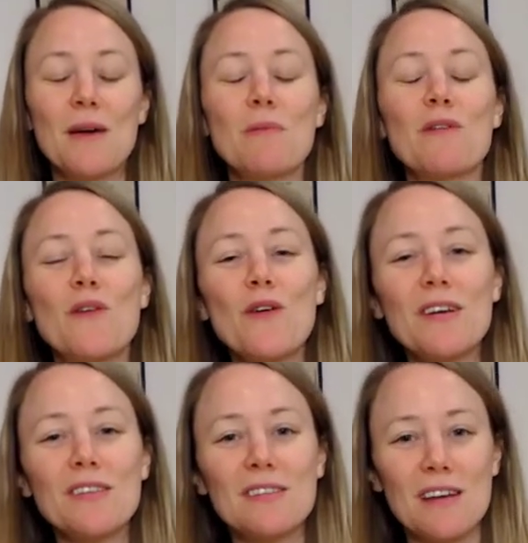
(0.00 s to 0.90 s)
Before I
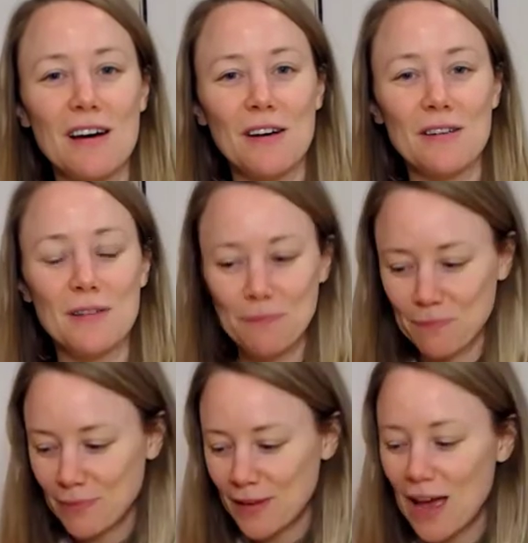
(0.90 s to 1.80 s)
start,
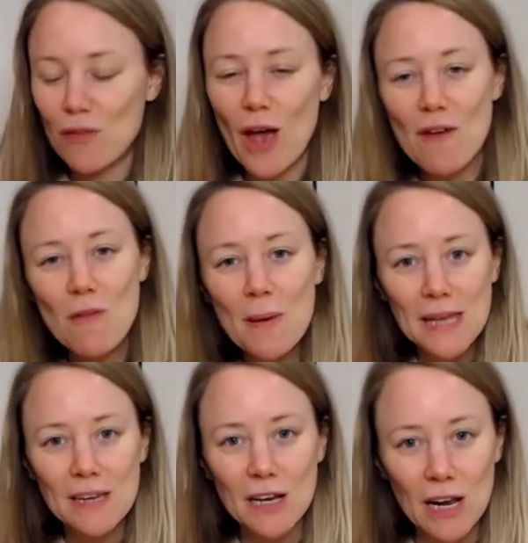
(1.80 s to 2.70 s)
have you ever been
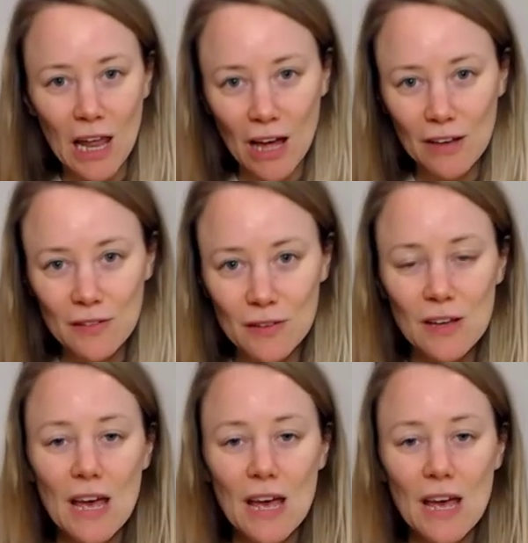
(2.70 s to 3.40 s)
in a class